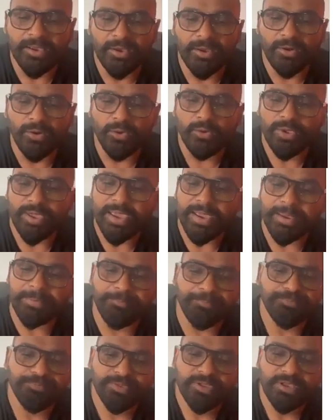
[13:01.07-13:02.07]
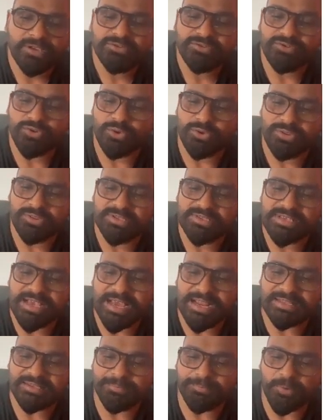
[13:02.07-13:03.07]
Okay, so these
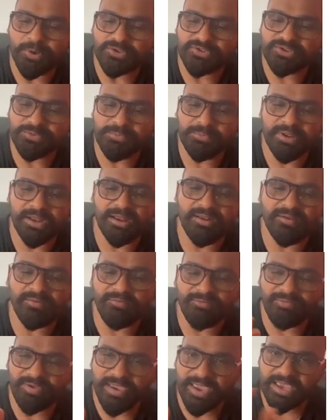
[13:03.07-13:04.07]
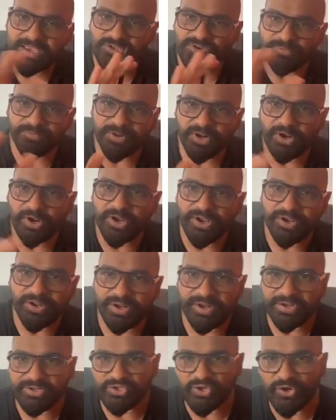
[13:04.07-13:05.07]
are the possible ways of drug
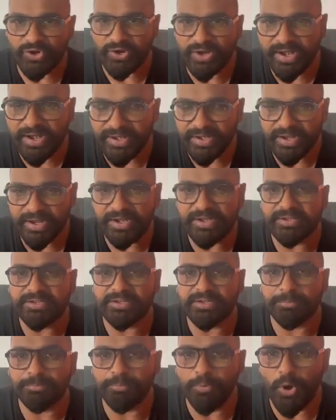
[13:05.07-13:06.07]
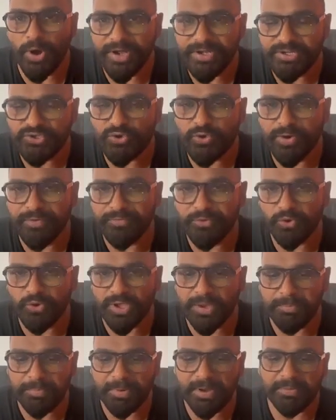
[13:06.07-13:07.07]
interaction related points you have to
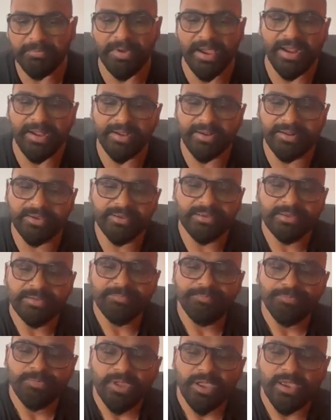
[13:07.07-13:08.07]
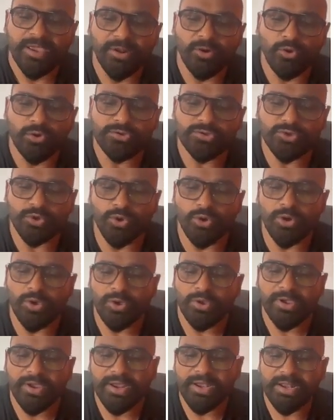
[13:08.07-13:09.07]
keep in mind. And also
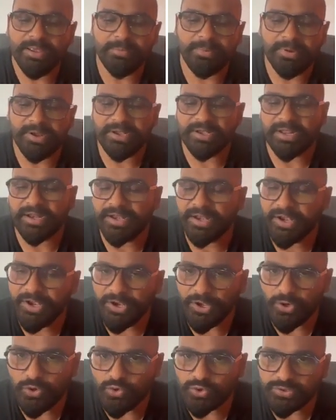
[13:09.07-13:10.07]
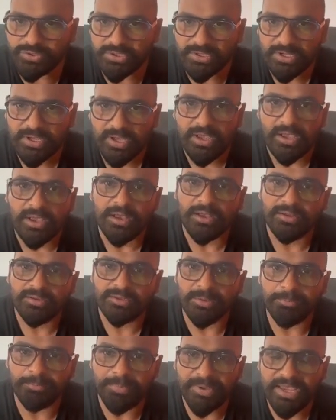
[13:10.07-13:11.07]
inhibit and induce
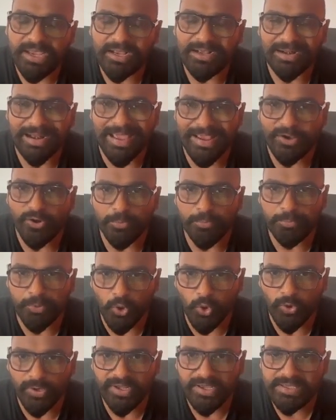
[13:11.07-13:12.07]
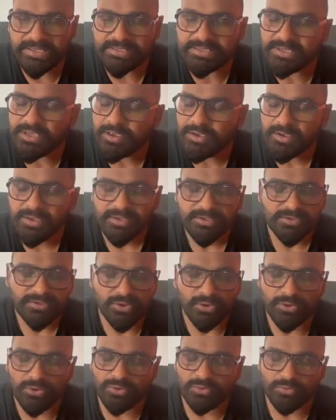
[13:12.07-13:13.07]
the peak glycoproteins,
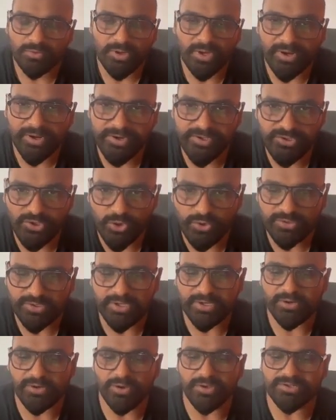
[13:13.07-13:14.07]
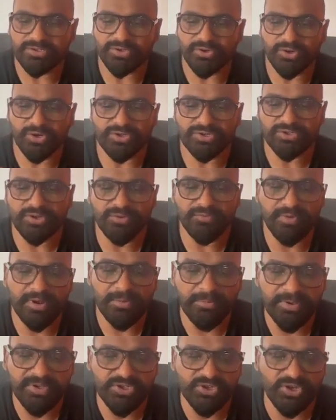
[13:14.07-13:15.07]
so digoxin concentration will
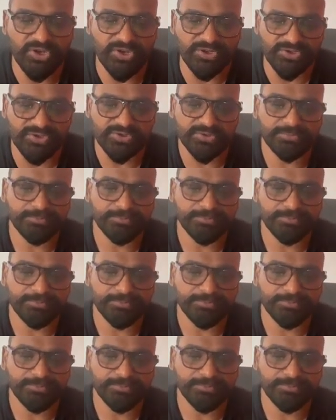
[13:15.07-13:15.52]
be changed.